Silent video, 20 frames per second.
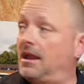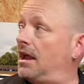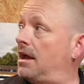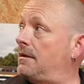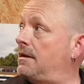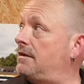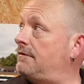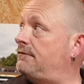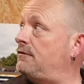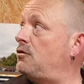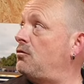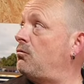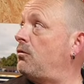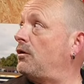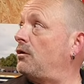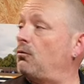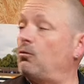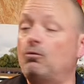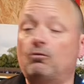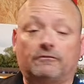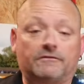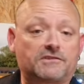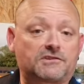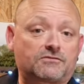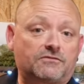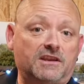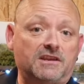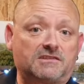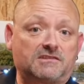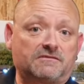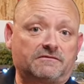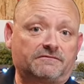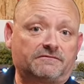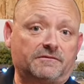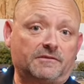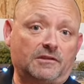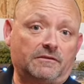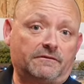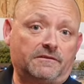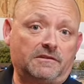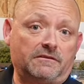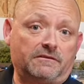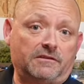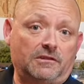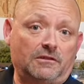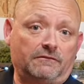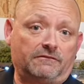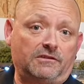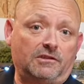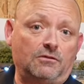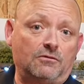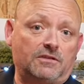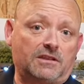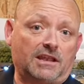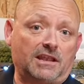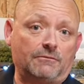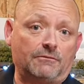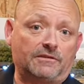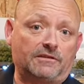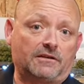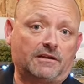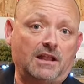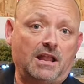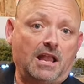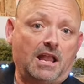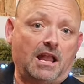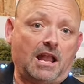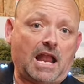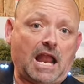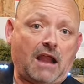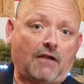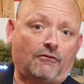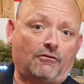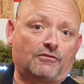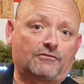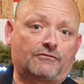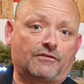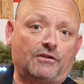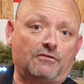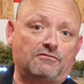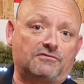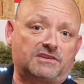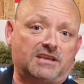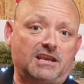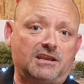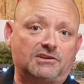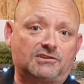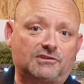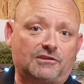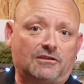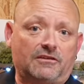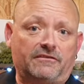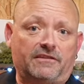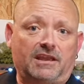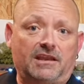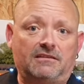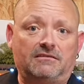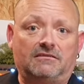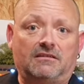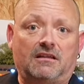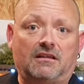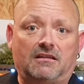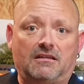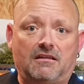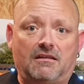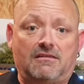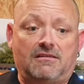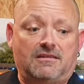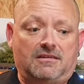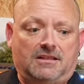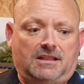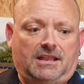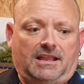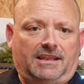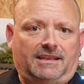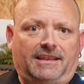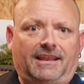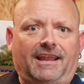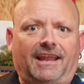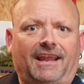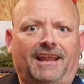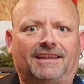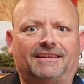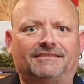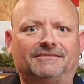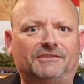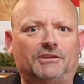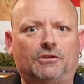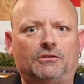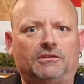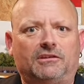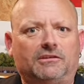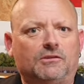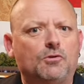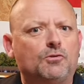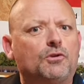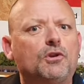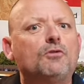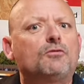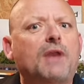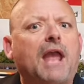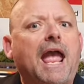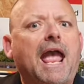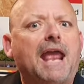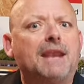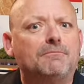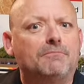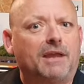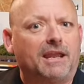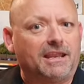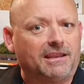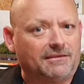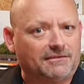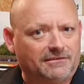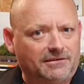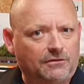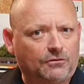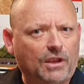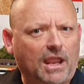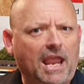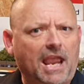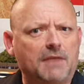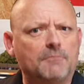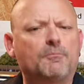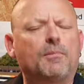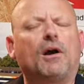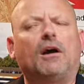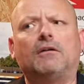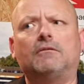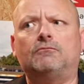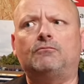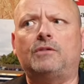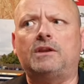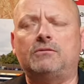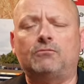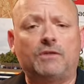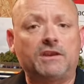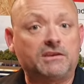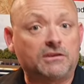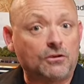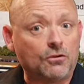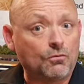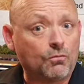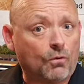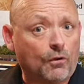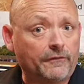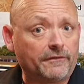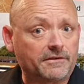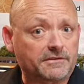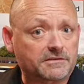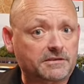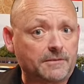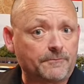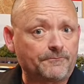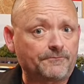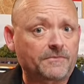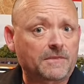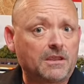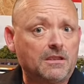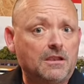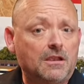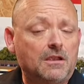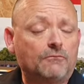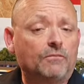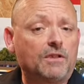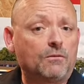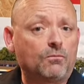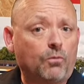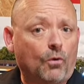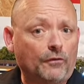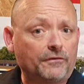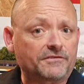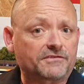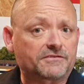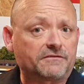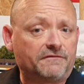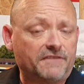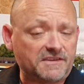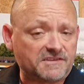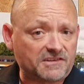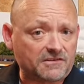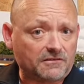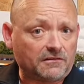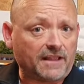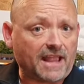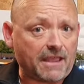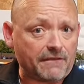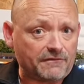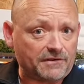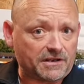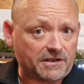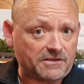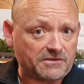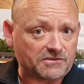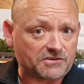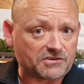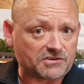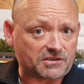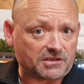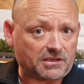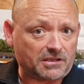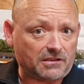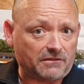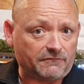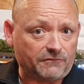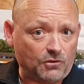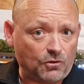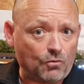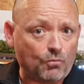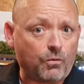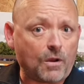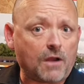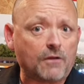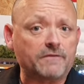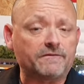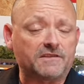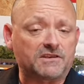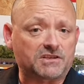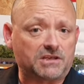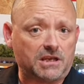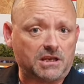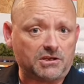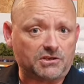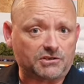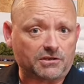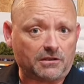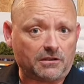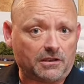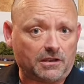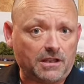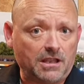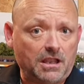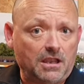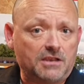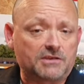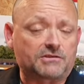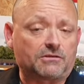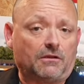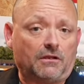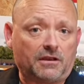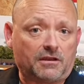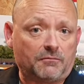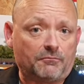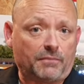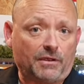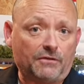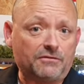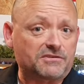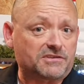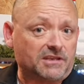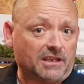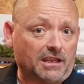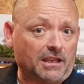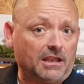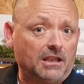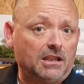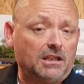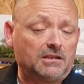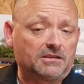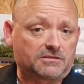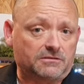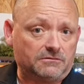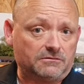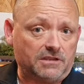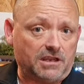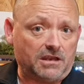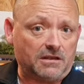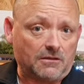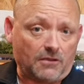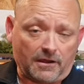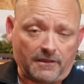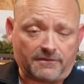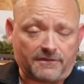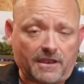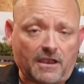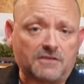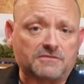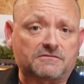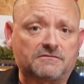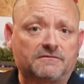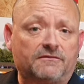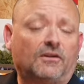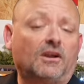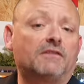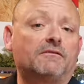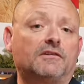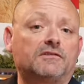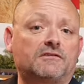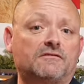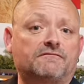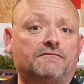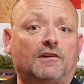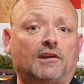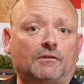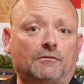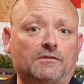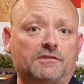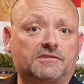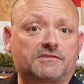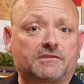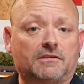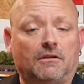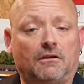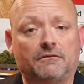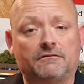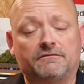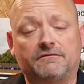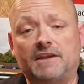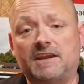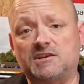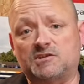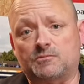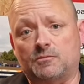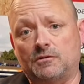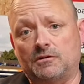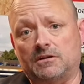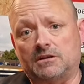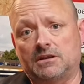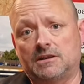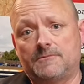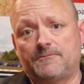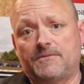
And if you want to walk the streets of, of the of UK with a Harold Road t-shirt, then yeah, you, you, you can, mate. You can. But we, we do want... Um, we want physical evidence of you wearing the t-shirt so I can post it to the 9,500 followers on Facebook.